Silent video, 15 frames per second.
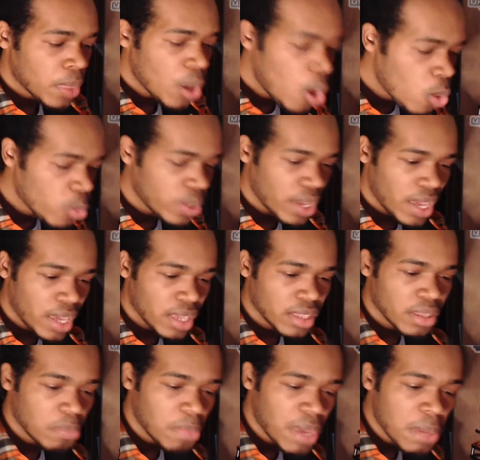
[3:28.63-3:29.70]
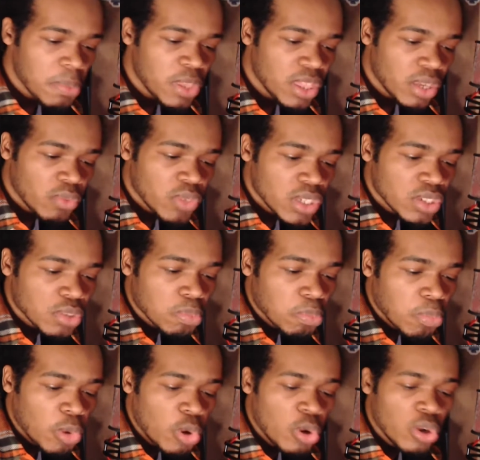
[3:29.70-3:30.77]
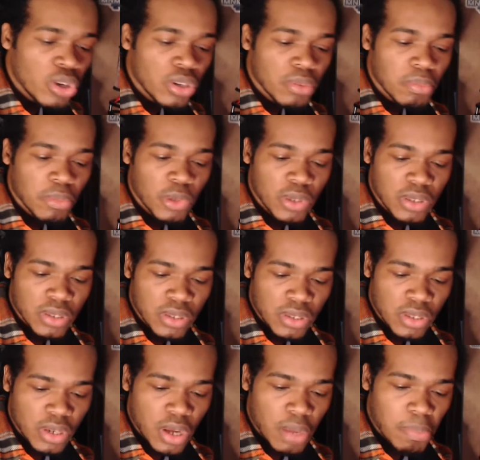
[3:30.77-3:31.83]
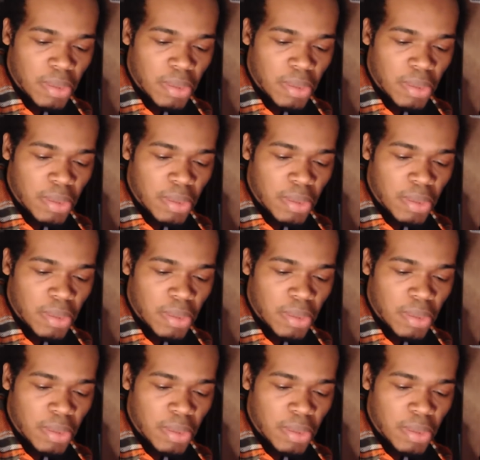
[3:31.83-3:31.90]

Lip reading: okay, maybe there is more a